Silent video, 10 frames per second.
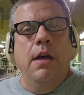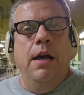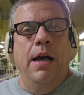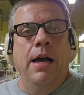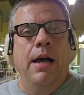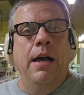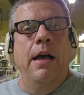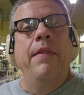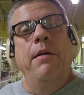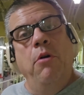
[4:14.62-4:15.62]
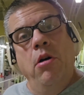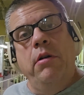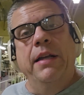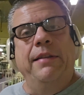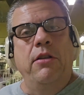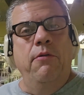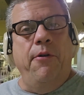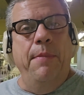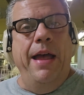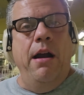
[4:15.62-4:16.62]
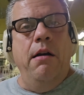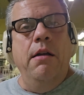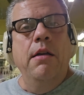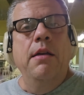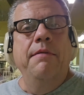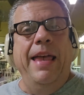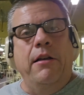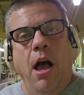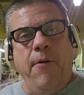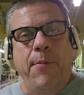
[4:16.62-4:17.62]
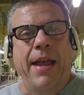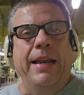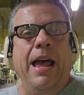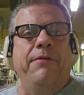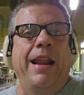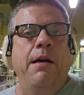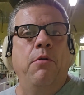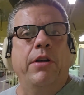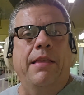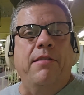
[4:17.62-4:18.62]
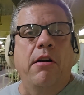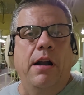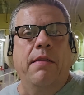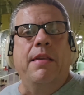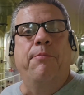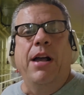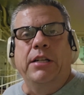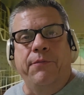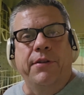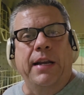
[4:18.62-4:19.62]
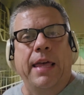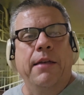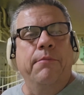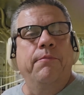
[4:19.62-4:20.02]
And then we'll continue from there, take coffee break, and after that we'll get started on some project for today.